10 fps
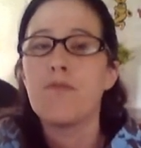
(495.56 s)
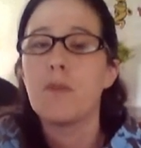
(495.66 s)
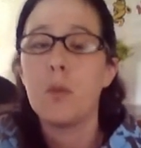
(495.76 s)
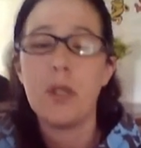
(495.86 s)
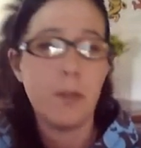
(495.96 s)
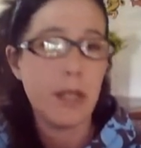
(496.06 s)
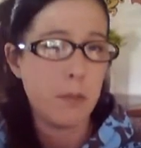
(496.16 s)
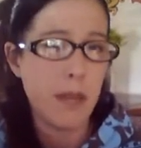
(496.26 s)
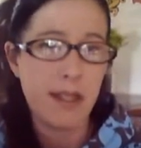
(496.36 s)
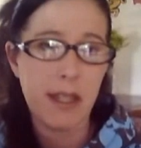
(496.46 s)
would be
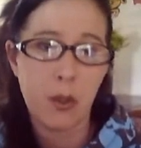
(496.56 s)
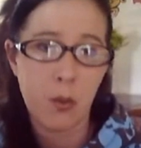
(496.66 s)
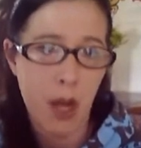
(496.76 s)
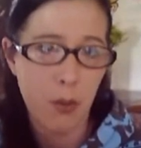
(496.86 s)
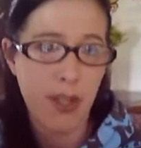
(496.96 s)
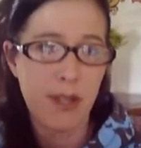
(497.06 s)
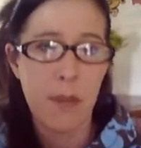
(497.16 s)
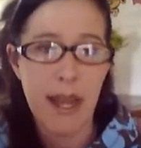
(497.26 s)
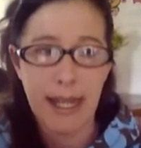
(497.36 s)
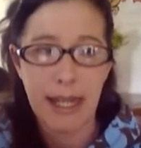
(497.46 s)
messing around with his
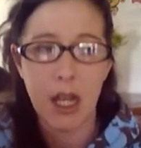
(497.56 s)
bedding,